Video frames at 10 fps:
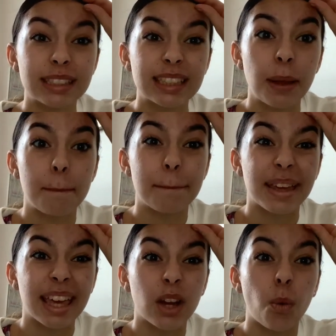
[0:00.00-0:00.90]
see the
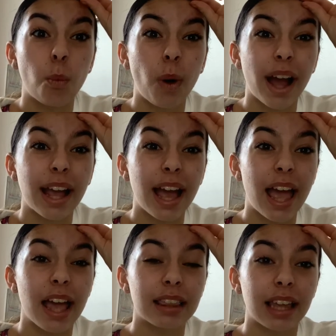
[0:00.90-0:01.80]
big white
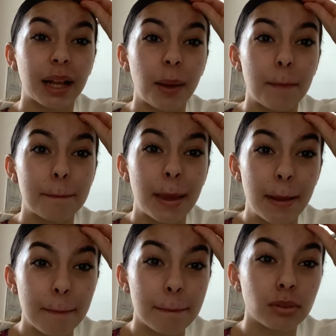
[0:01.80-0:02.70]
like
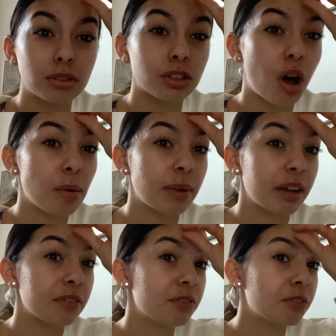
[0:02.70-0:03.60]
pimples on my
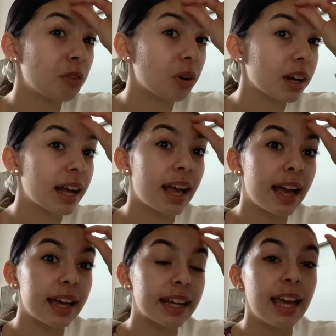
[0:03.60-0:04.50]

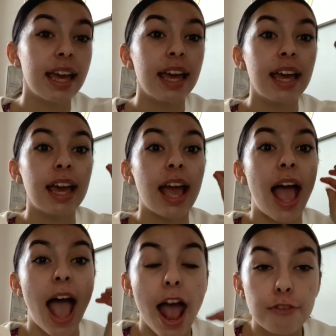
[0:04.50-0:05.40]
forehead.
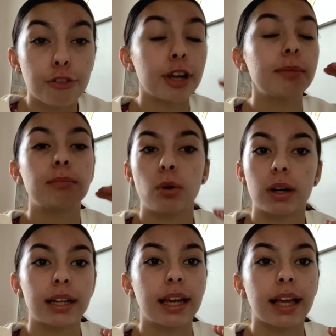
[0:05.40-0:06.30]
Every
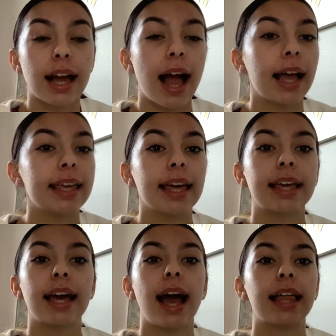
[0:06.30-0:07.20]
morning I
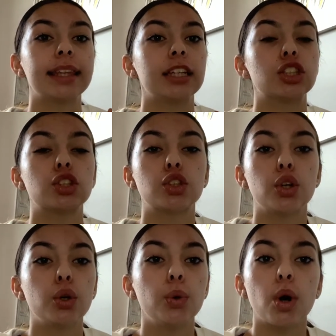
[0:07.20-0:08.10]
get at least
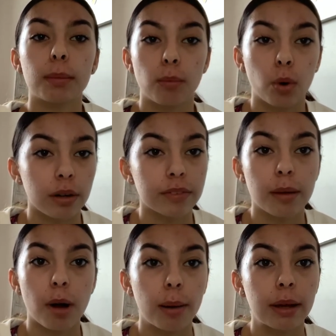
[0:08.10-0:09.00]
2 or more of
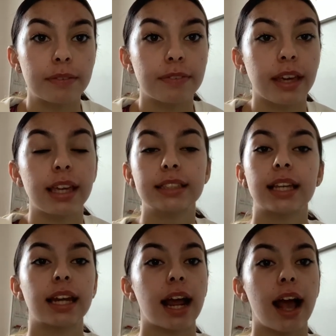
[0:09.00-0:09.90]
them on my face
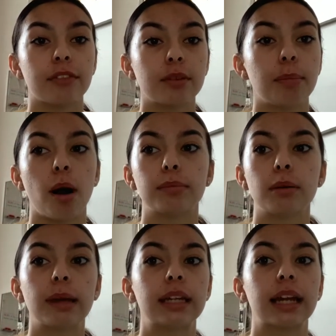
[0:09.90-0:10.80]
and I have to pop them, and